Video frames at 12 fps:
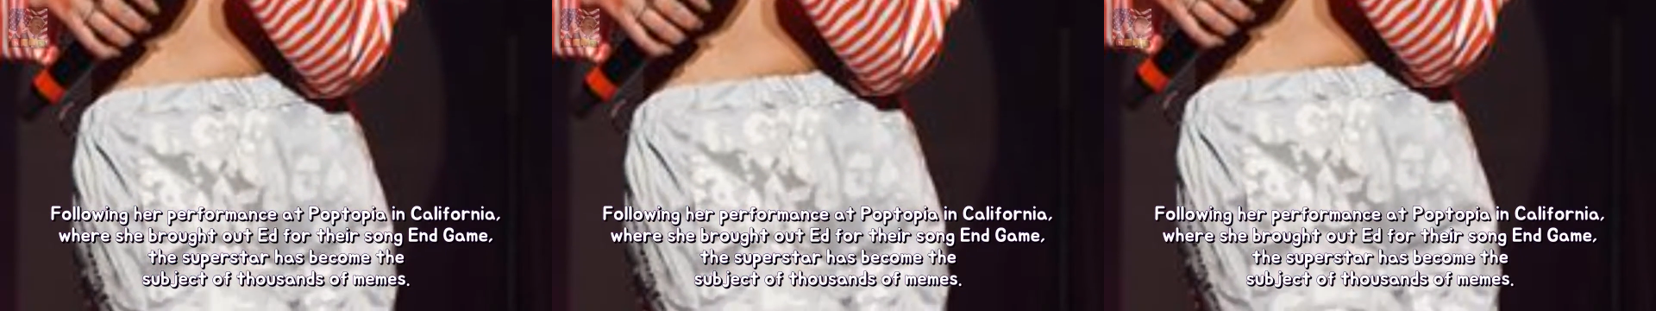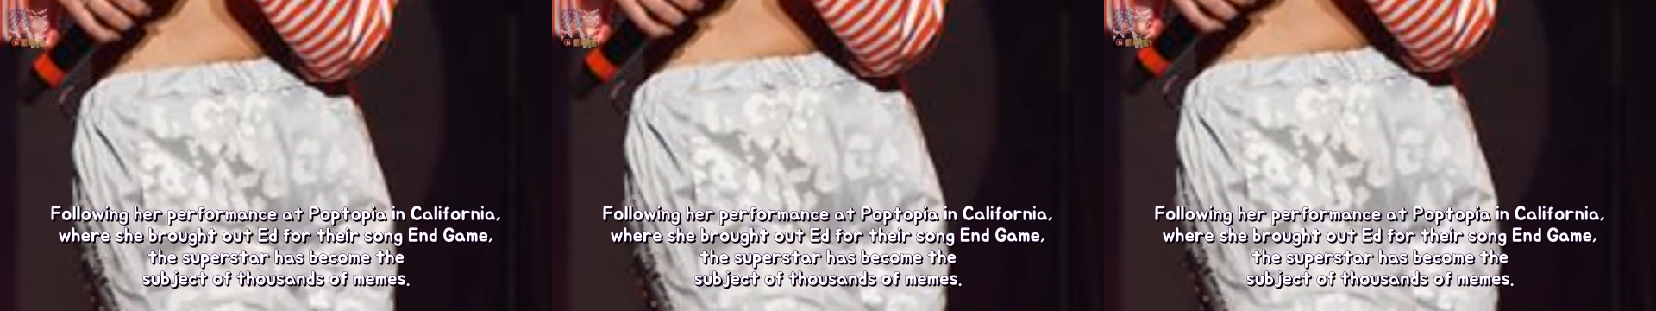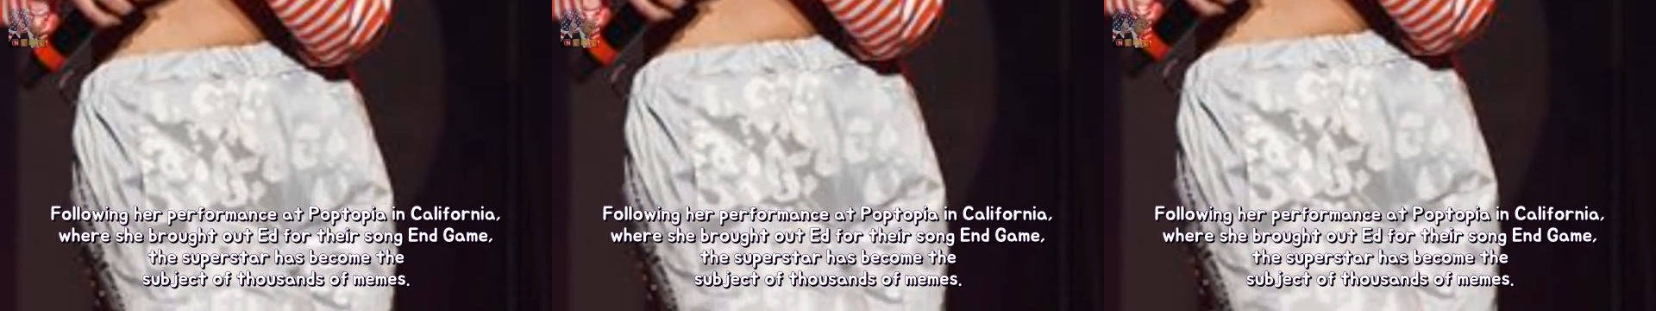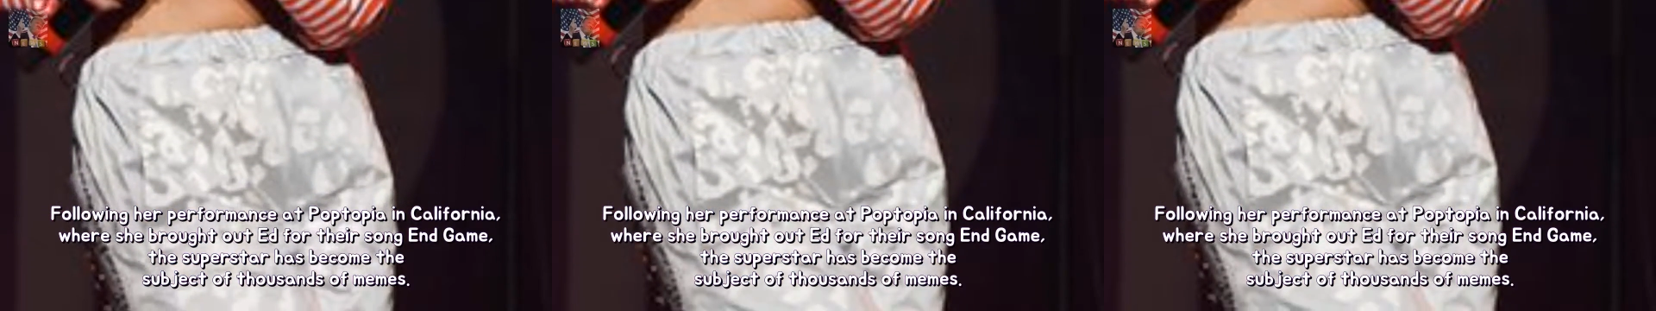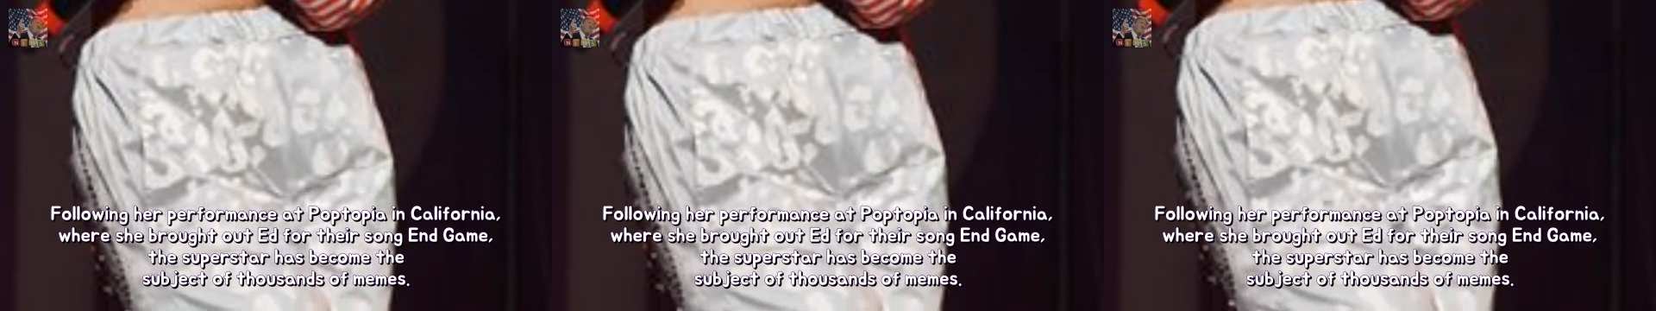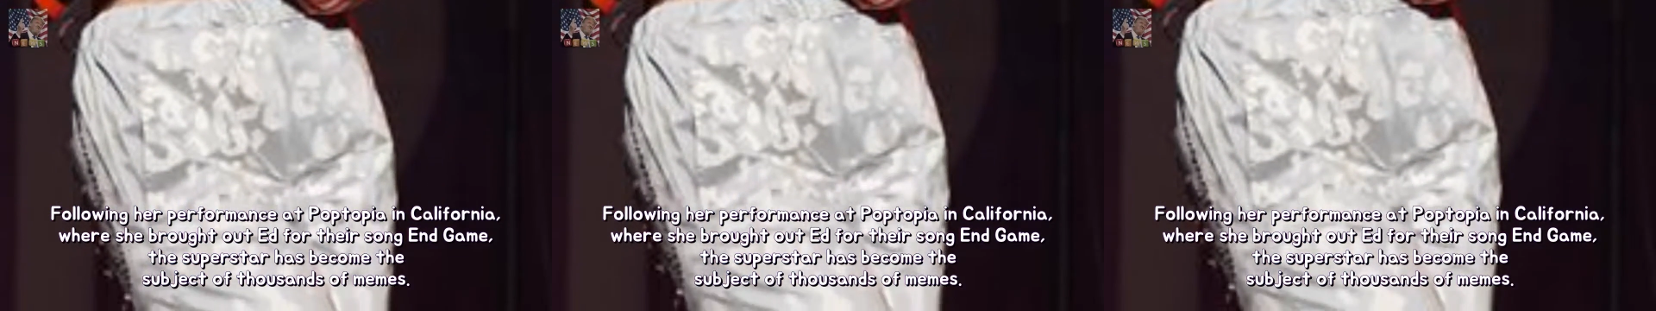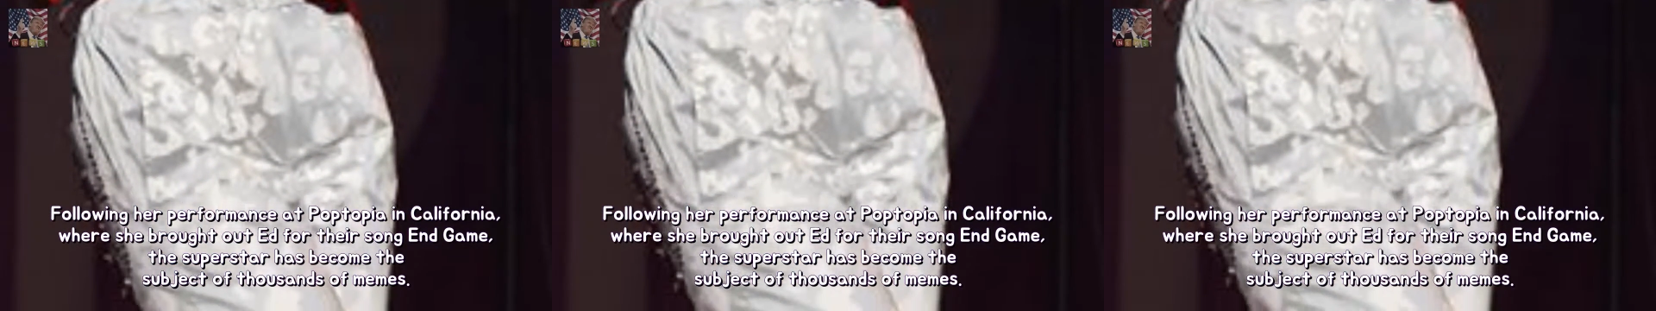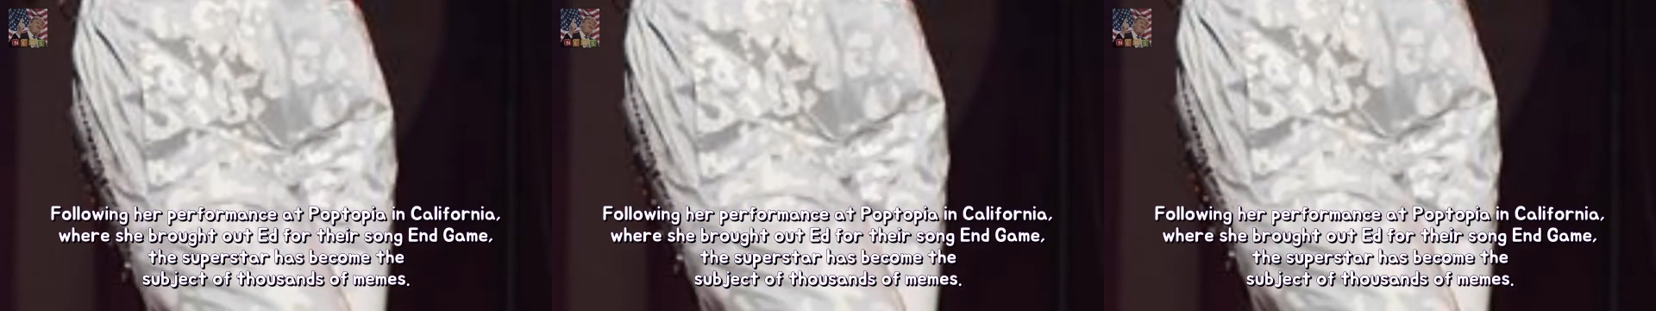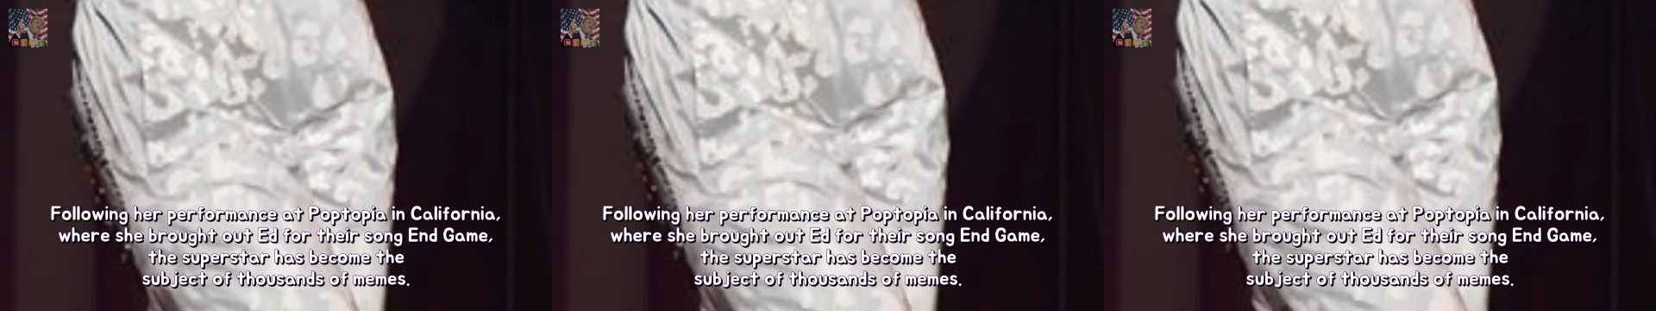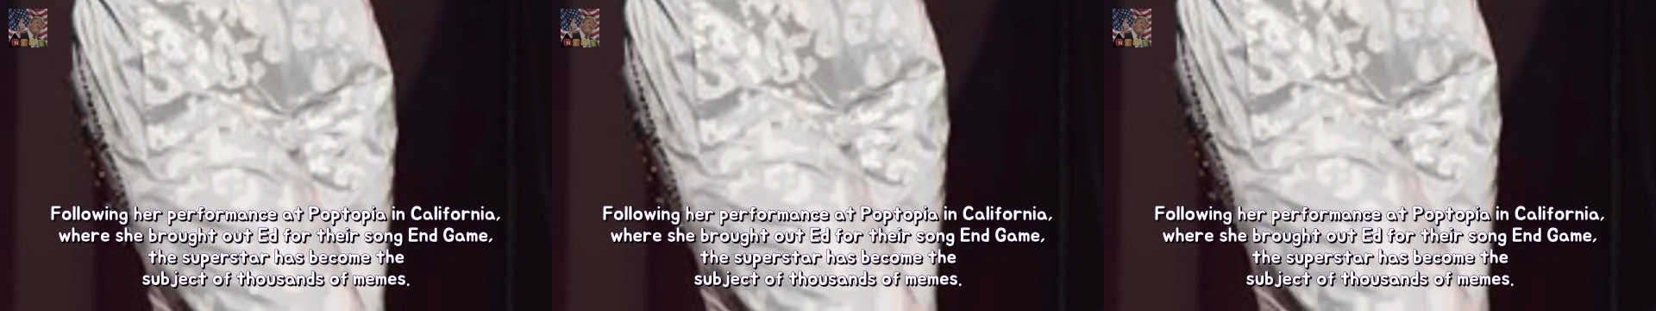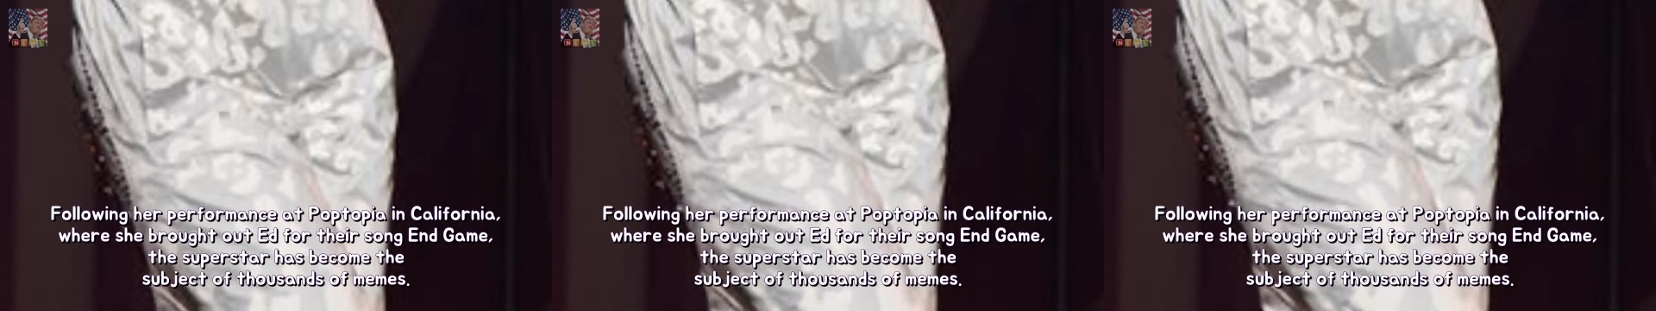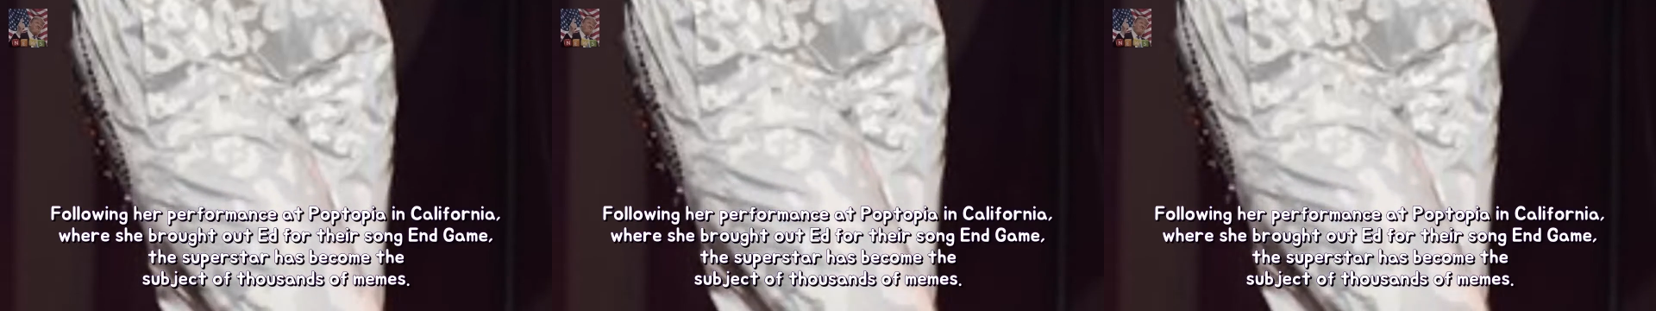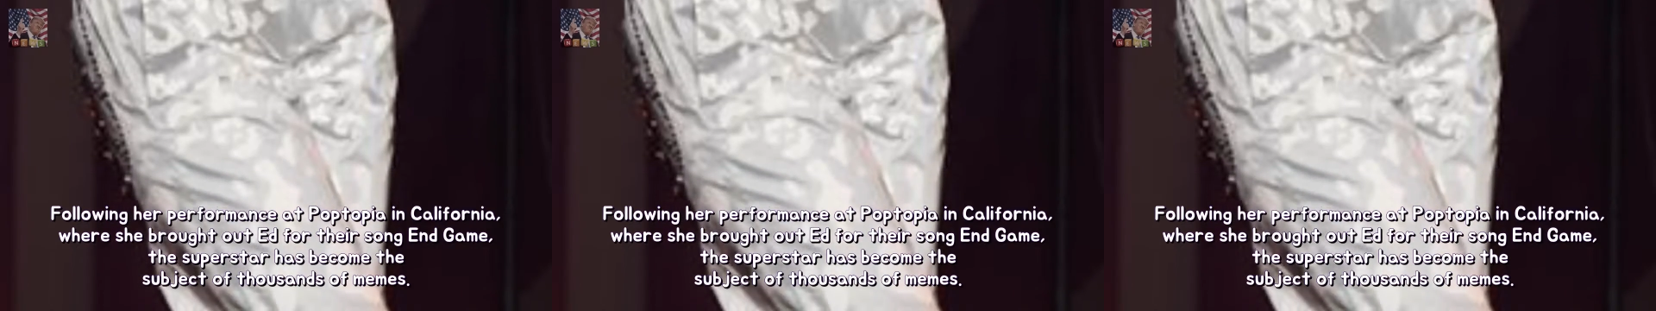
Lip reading: (no speaker visible)